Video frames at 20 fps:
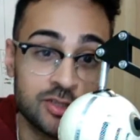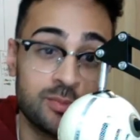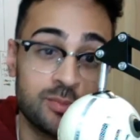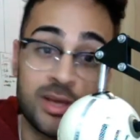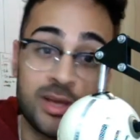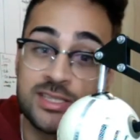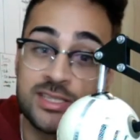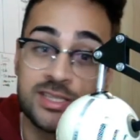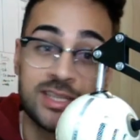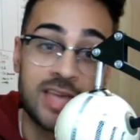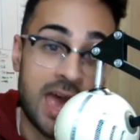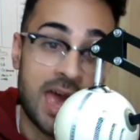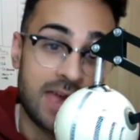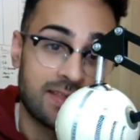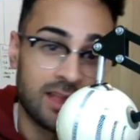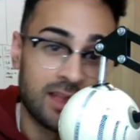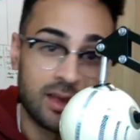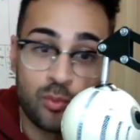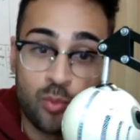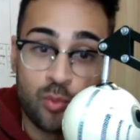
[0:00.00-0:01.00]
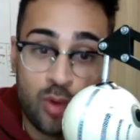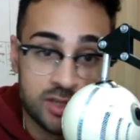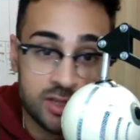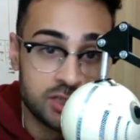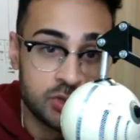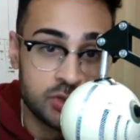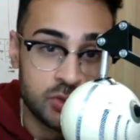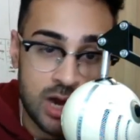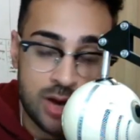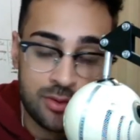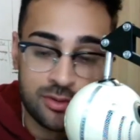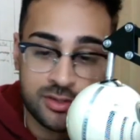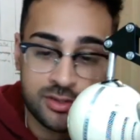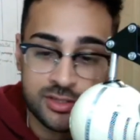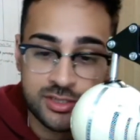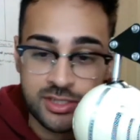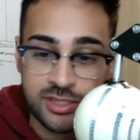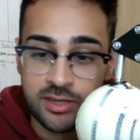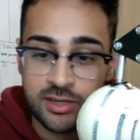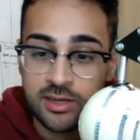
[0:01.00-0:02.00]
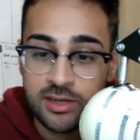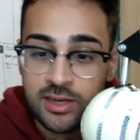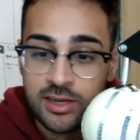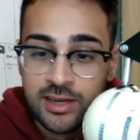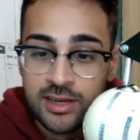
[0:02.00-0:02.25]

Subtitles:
So he basically had like 1 to 2 hours to,